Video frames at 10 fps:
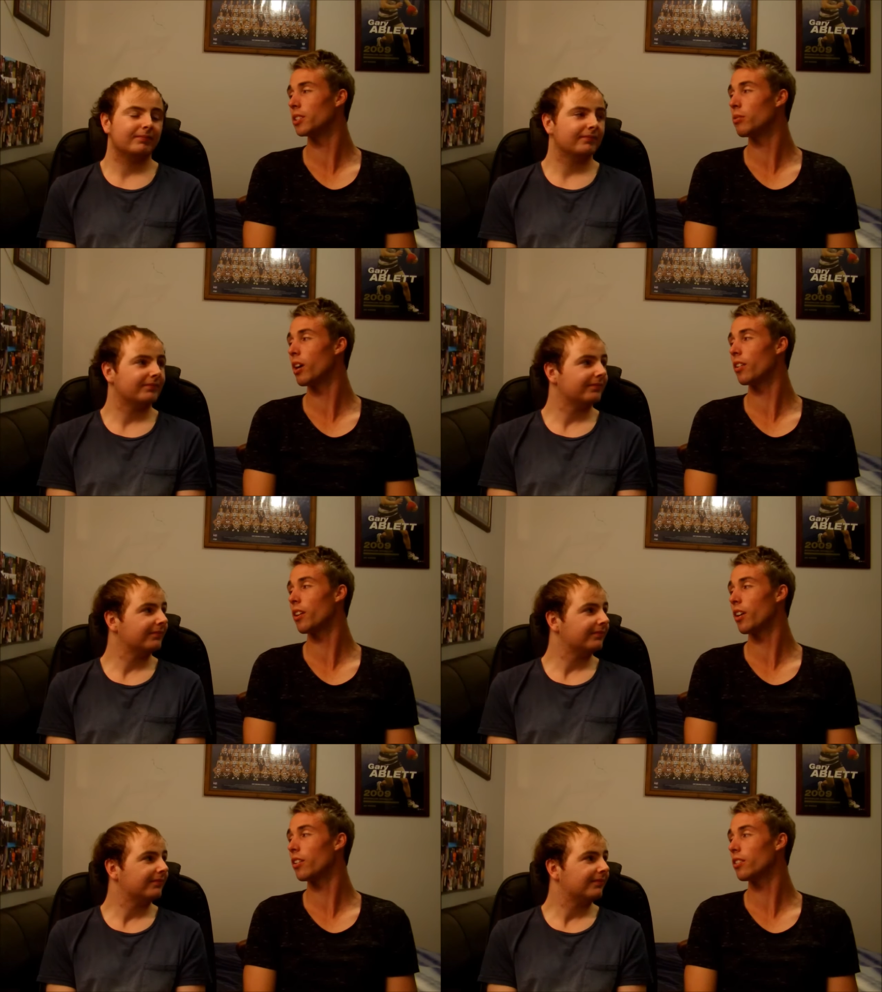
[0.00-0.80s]
Speaker 1: as well,
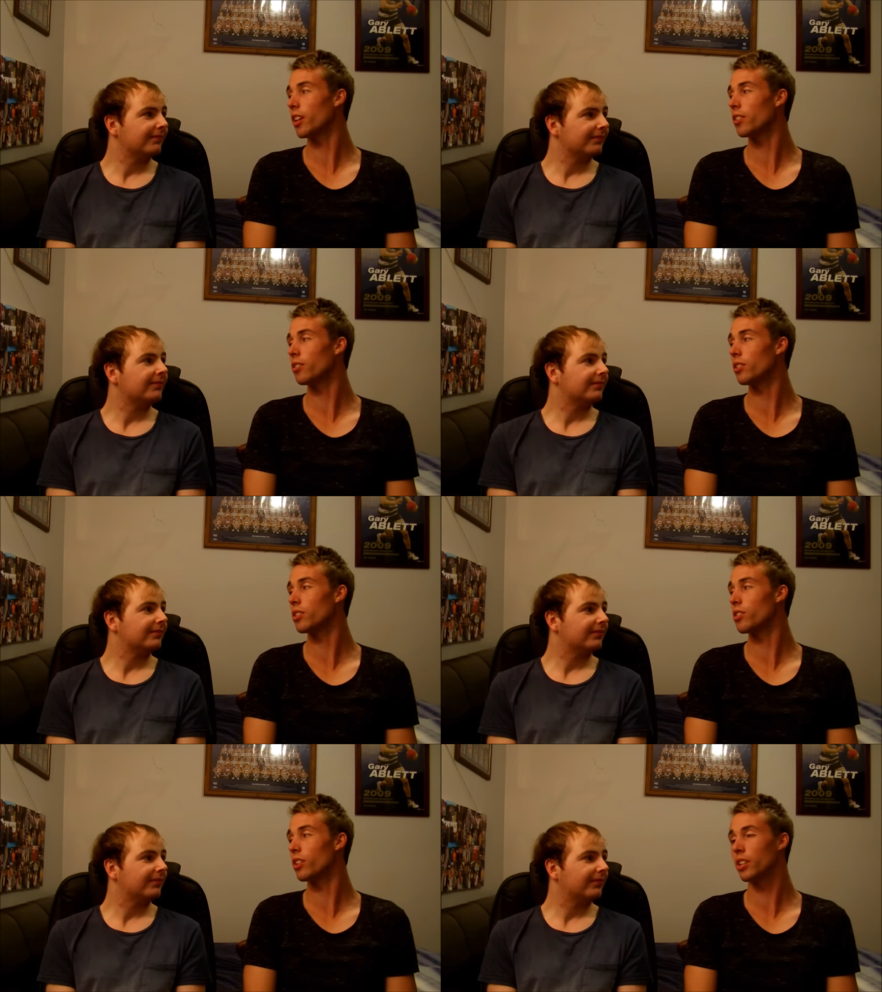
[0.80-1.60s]
though. They do
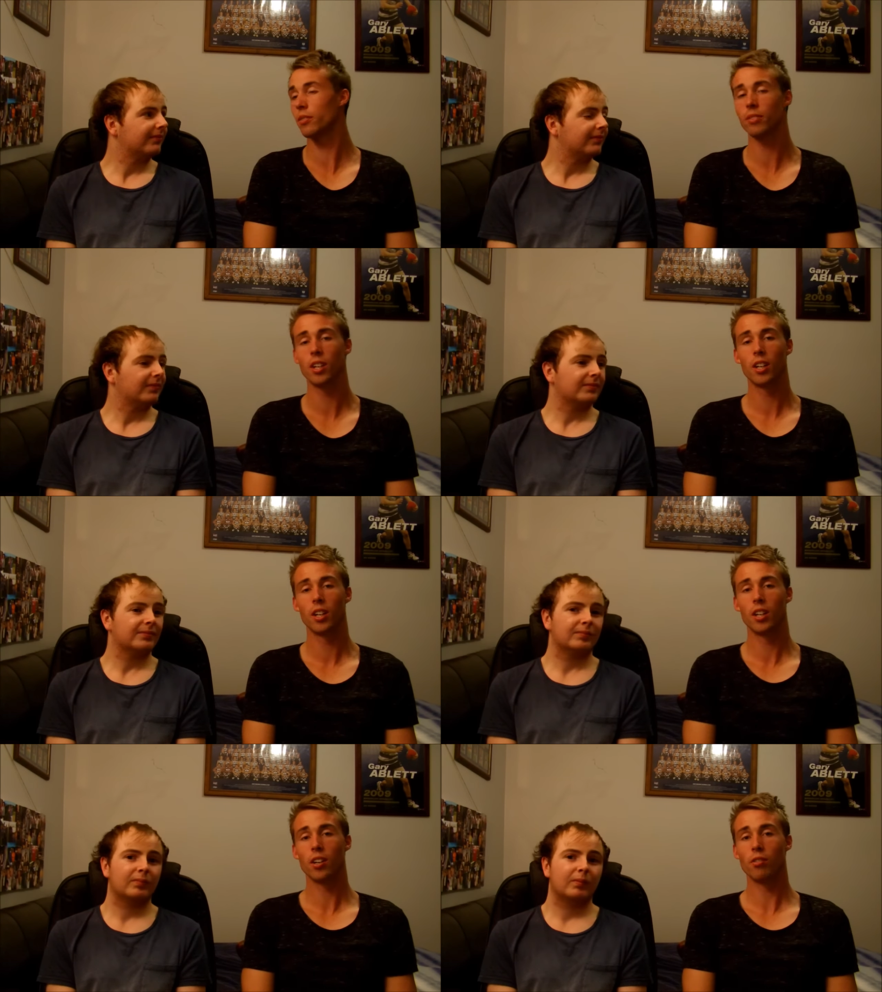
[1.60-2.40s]
enjoy him
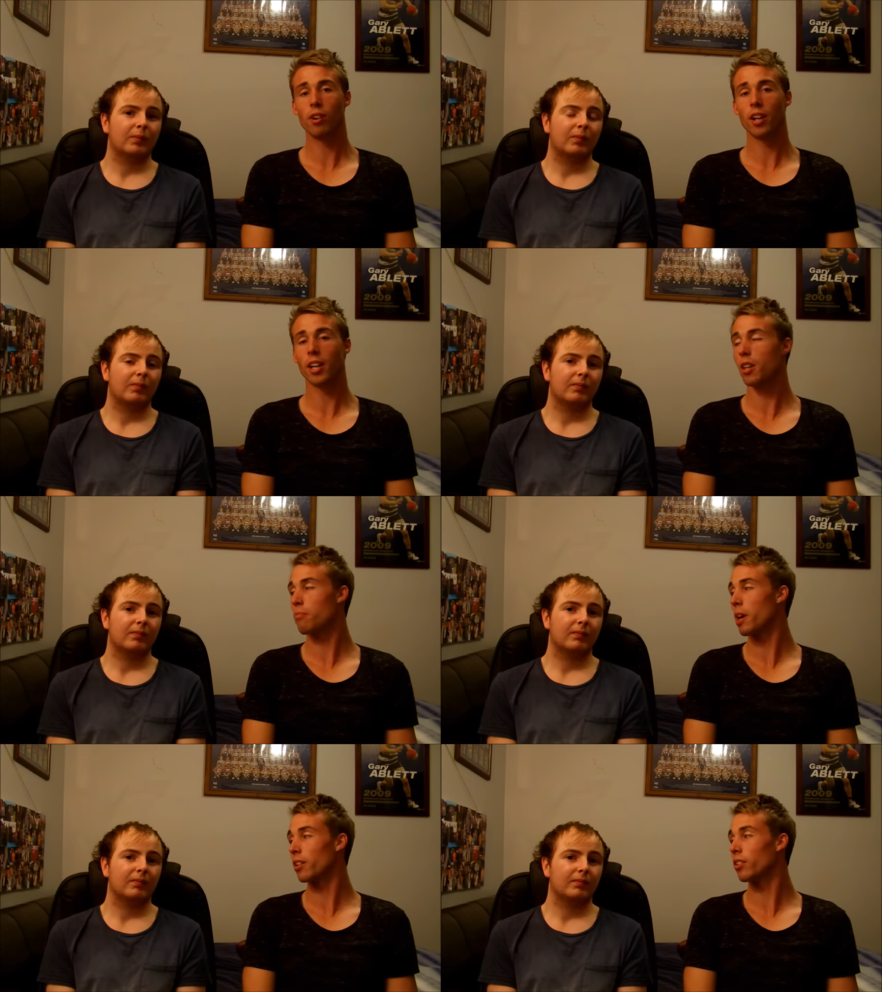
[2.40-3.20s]
running out of the
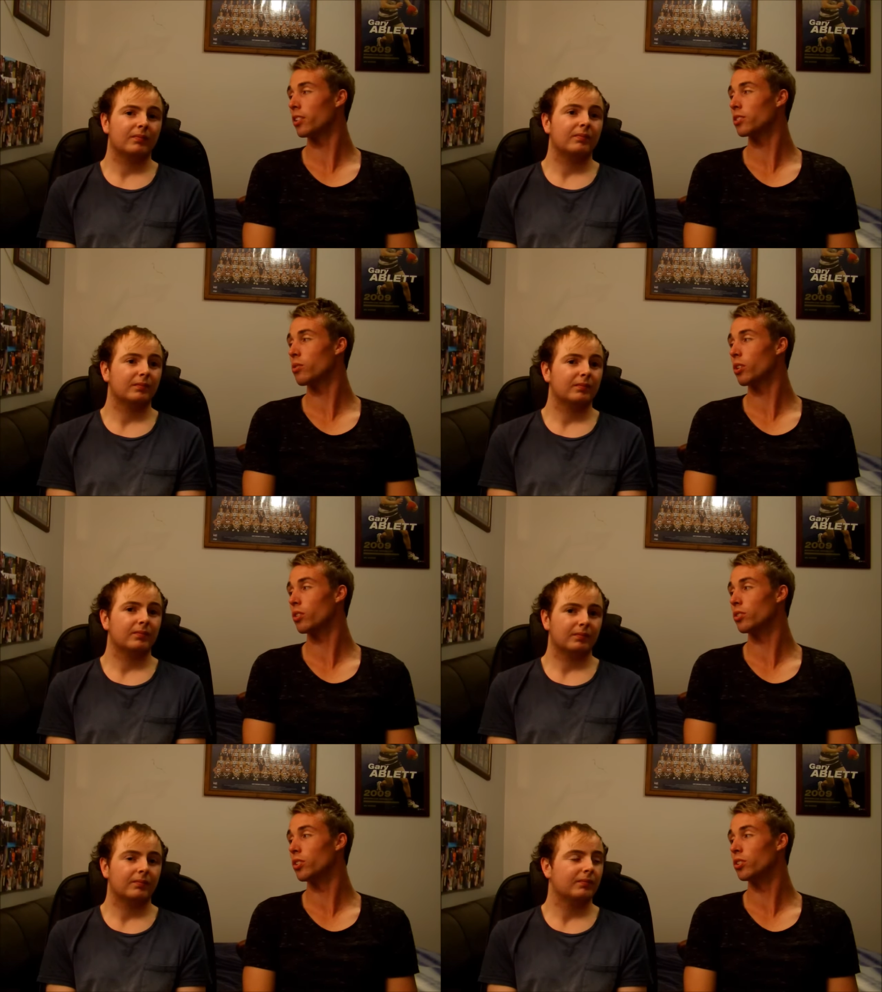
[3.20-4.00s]
back line. He's quite a
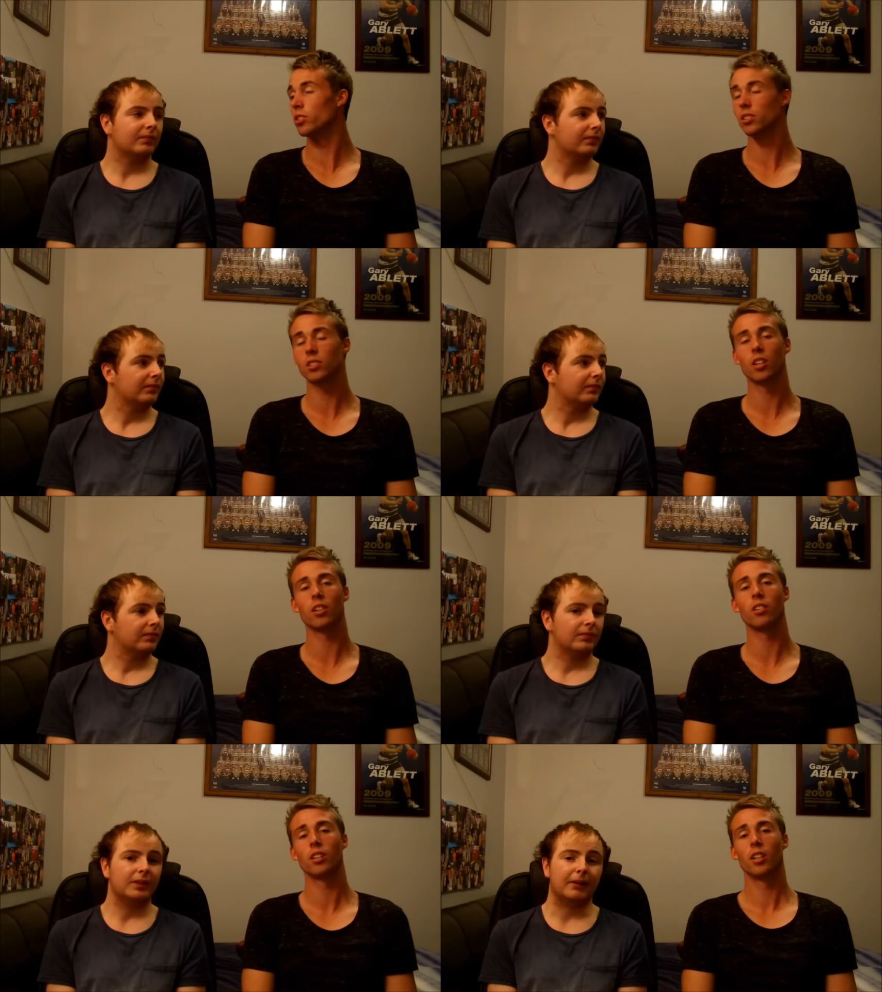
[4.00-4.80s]
good user, so.
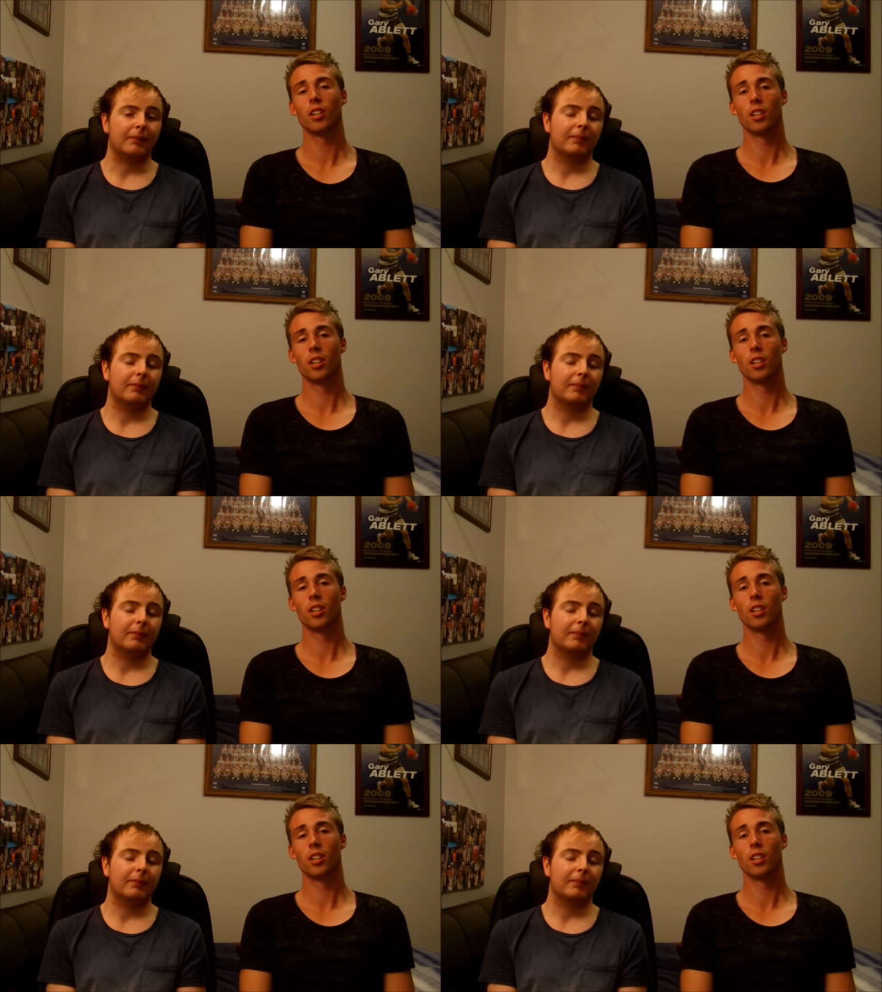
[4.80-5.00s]
Yeah.